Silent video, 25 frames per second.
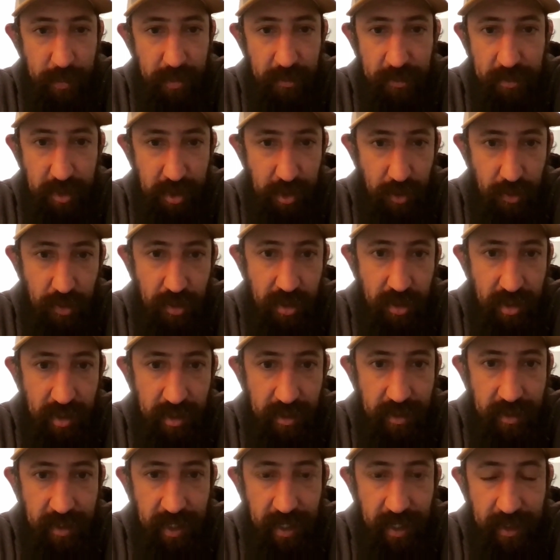troubled youth
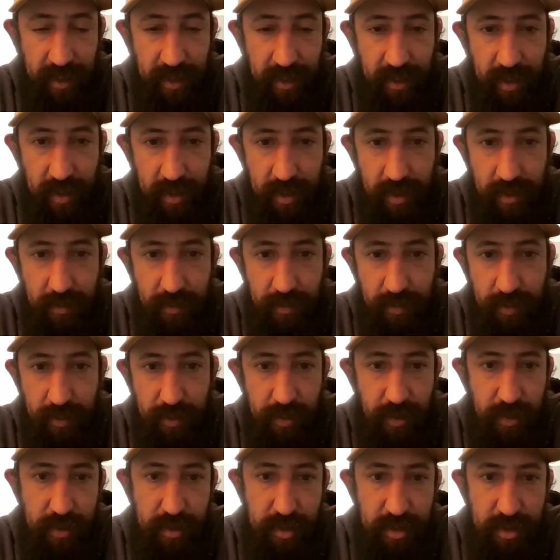that could
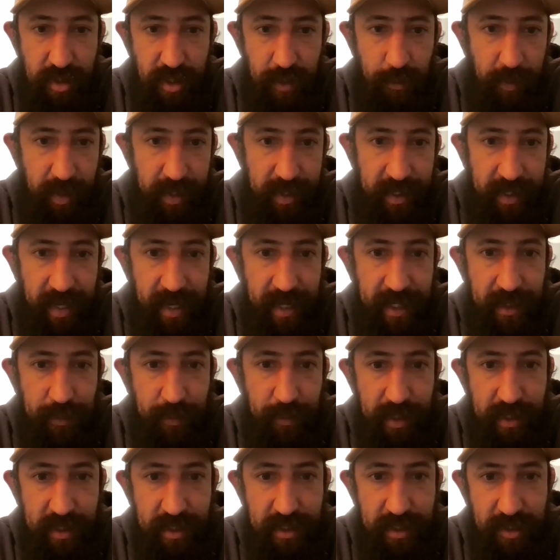slipped my neck
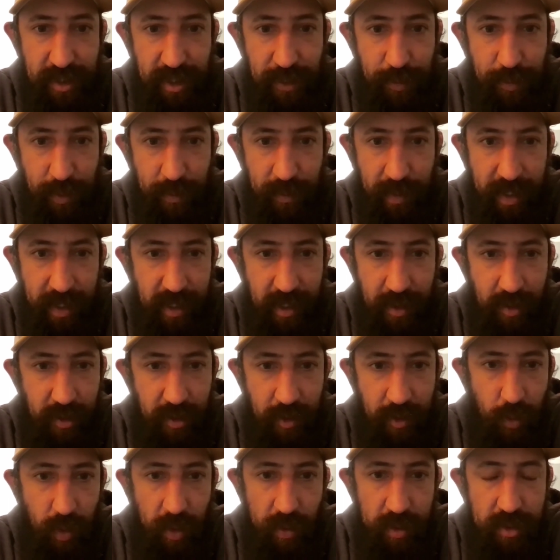in my sleep. I'm like, I
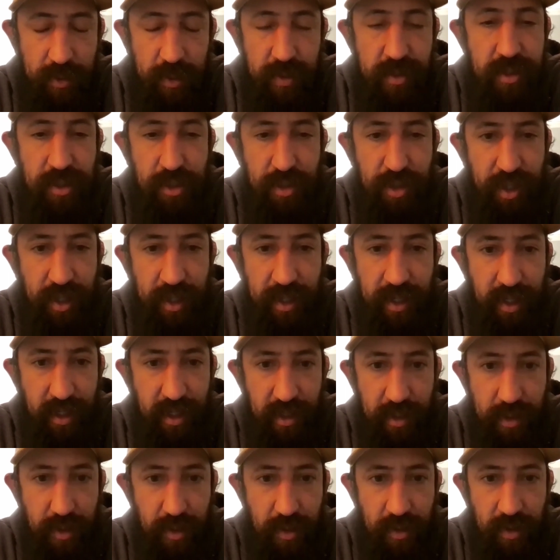don't know what, what you're
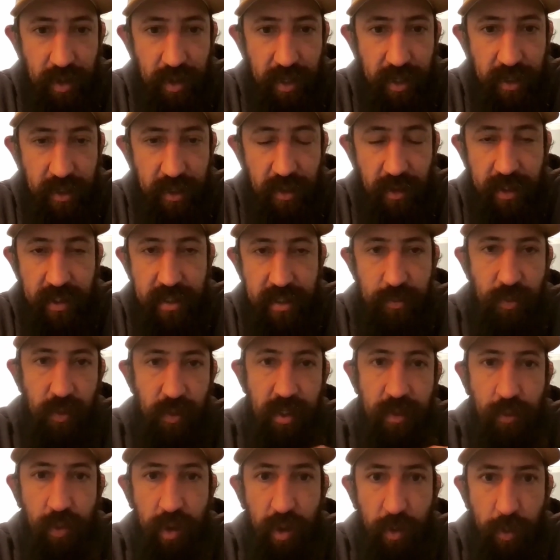thinking, dude. Like, you know, yeah. it's
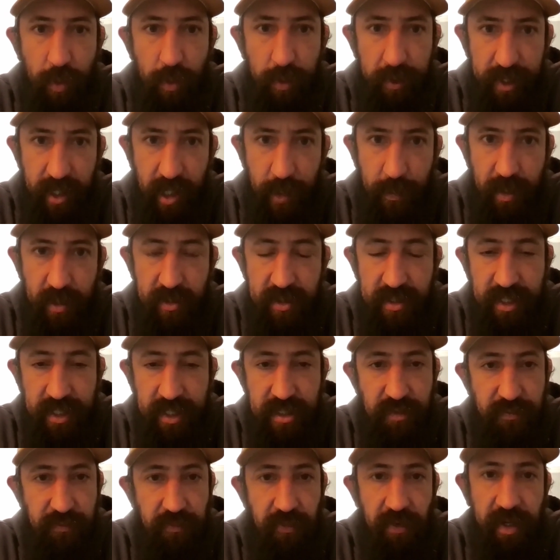what, what, what we're talking about,
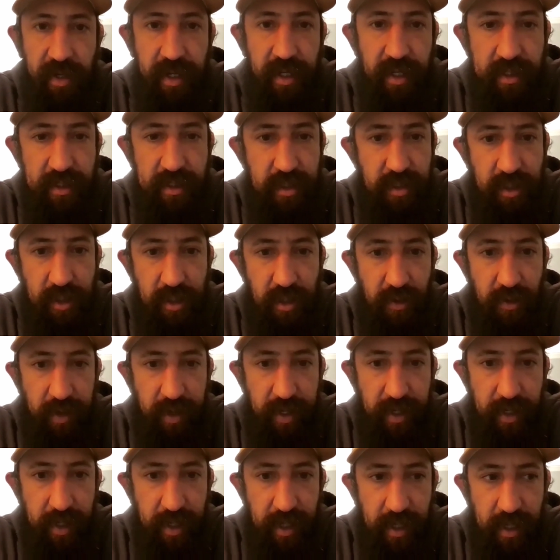schizophrenics, you know,
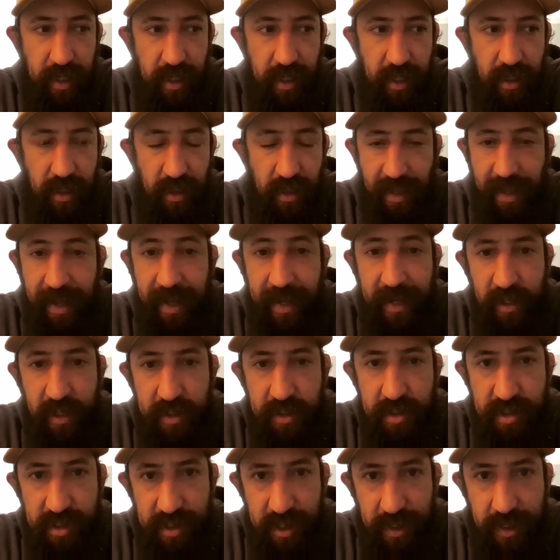like
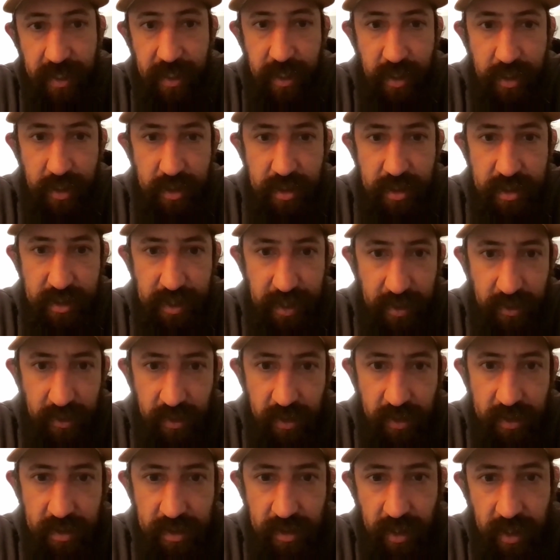liars, right. cheaters,
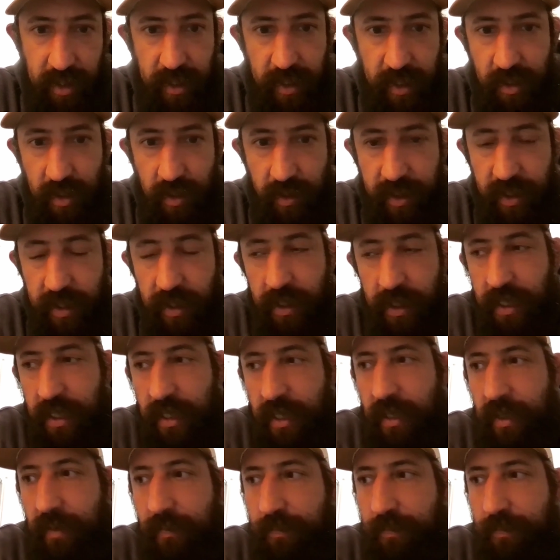stealers, like, you know, like,